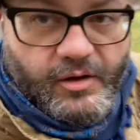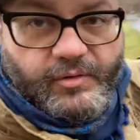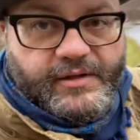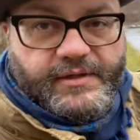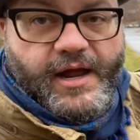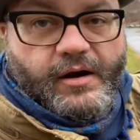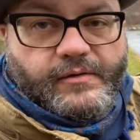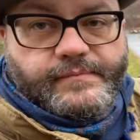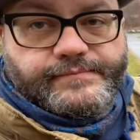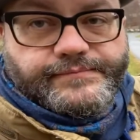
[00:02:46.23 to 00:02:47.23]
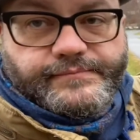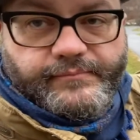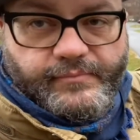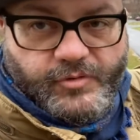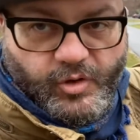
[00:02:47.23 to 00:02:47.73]
right there.
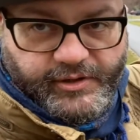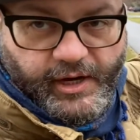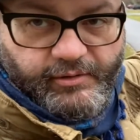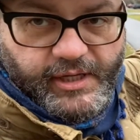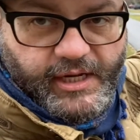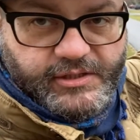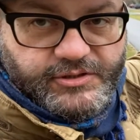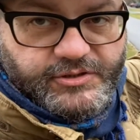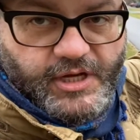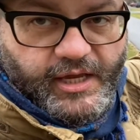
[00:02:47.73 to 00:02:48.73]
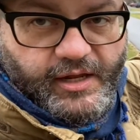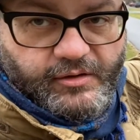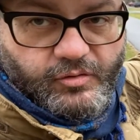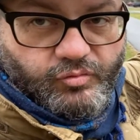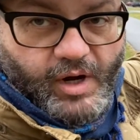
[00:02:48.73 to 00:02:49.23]
North Carolinians are dug
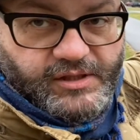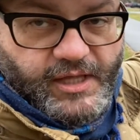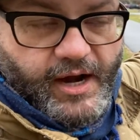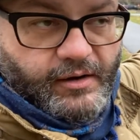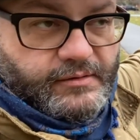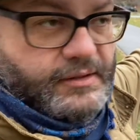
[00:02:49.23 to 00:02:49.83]
in right there.